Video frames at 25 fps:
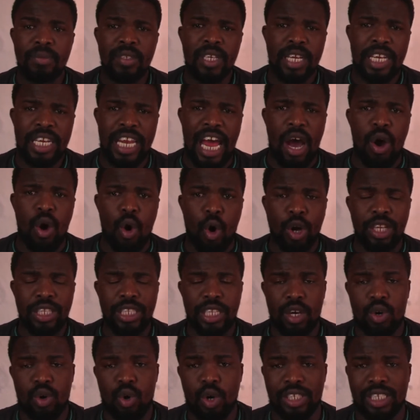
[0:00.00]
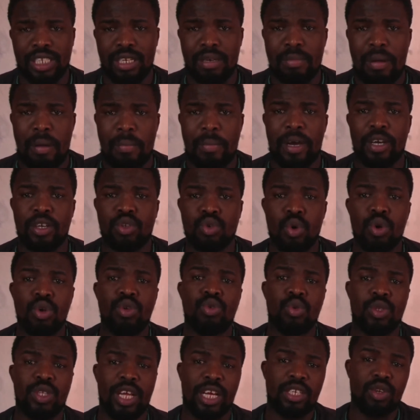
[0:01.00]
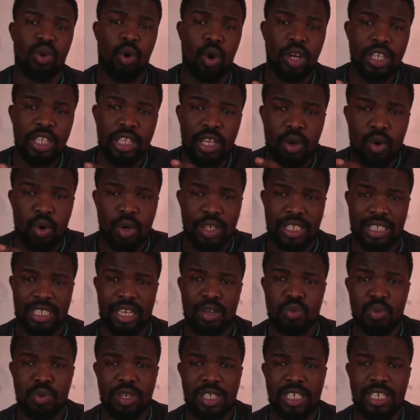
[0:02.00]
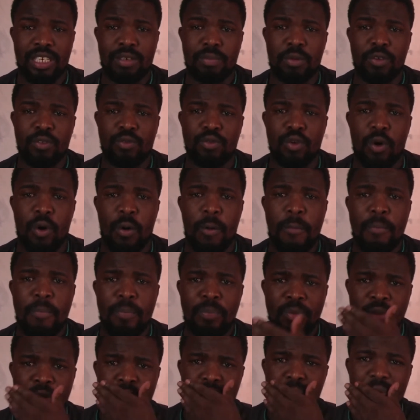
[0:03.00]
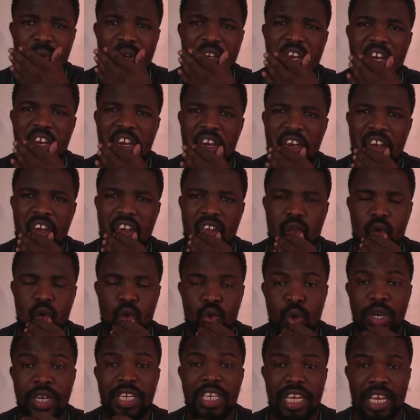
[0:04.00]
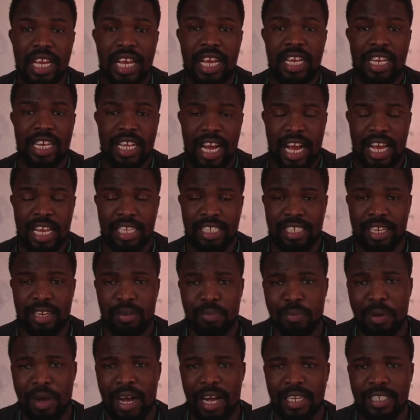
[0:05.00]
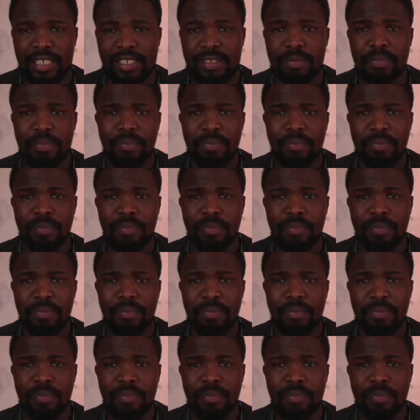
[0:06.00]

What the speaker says: Now on the course, remember I told you that on the course that we did before, we had 28 guys that passed.